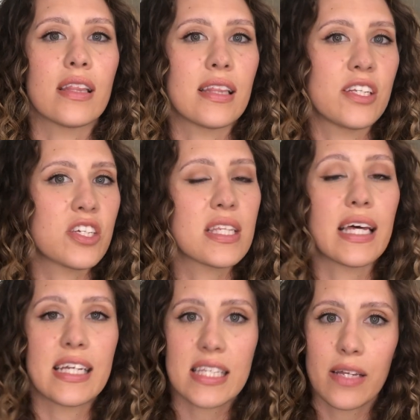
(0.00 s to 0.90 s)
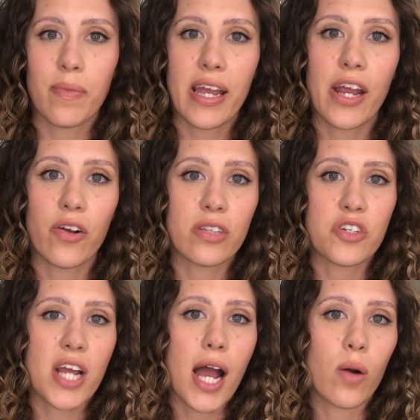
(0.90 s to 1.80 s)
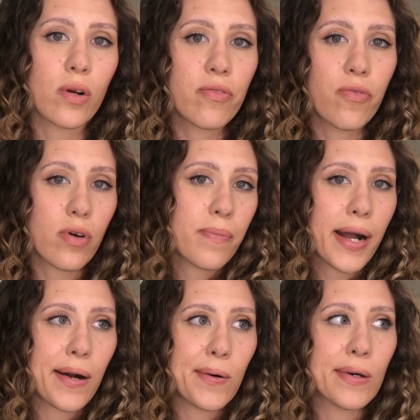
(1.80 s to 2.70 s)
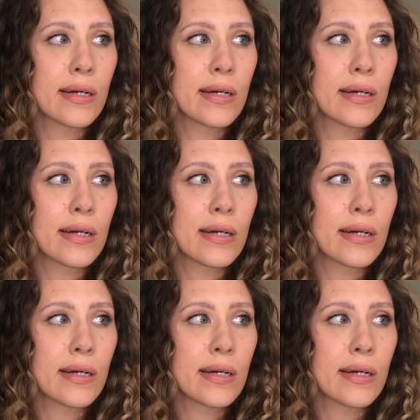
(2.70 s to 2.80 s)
just let it sit in my hair in the shower for about